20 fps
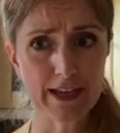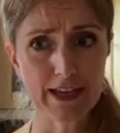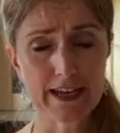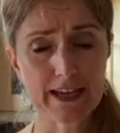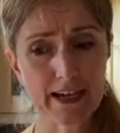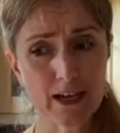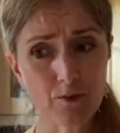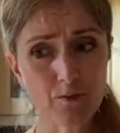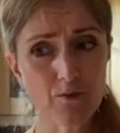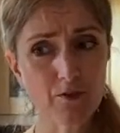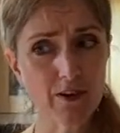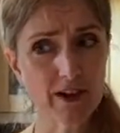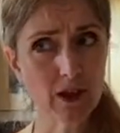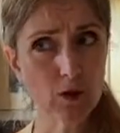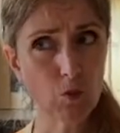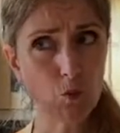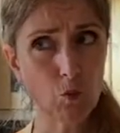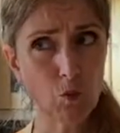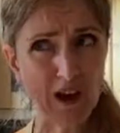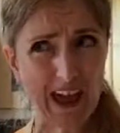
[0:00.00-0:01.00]
Now I'm very
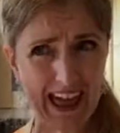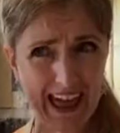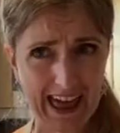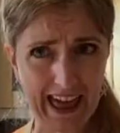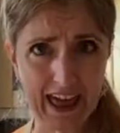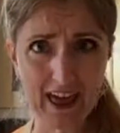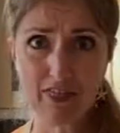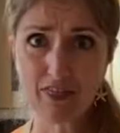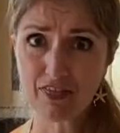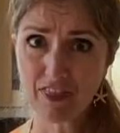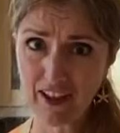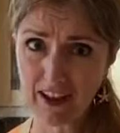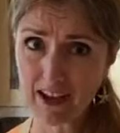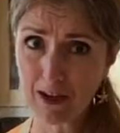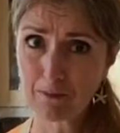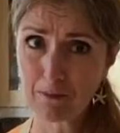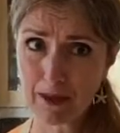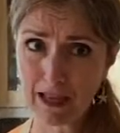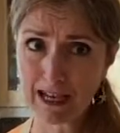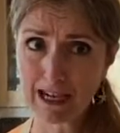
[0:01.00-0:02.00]
aware that can
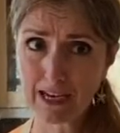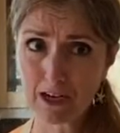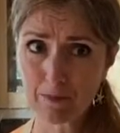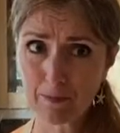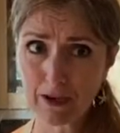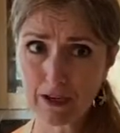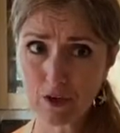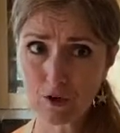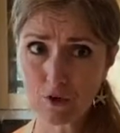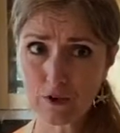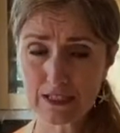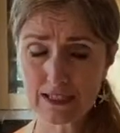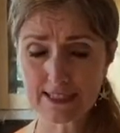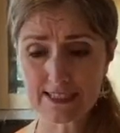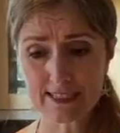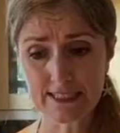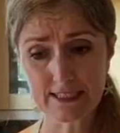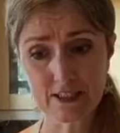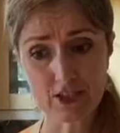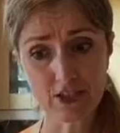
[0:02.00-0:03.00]
be a little bit
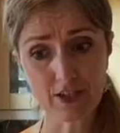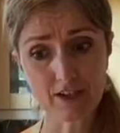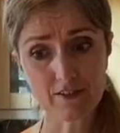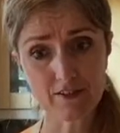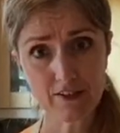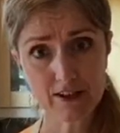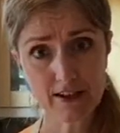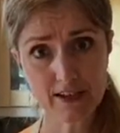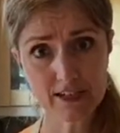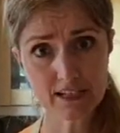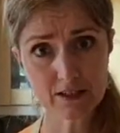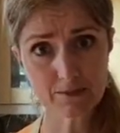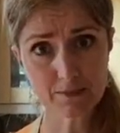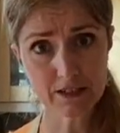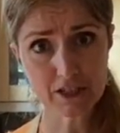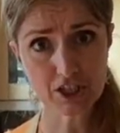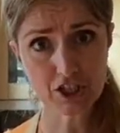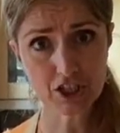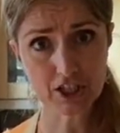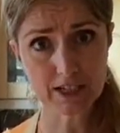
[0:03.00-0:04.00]
noisy, so I'm going to take it to my
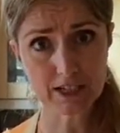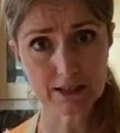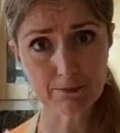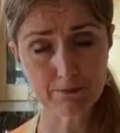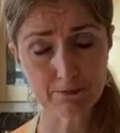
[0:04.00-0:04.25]
machine,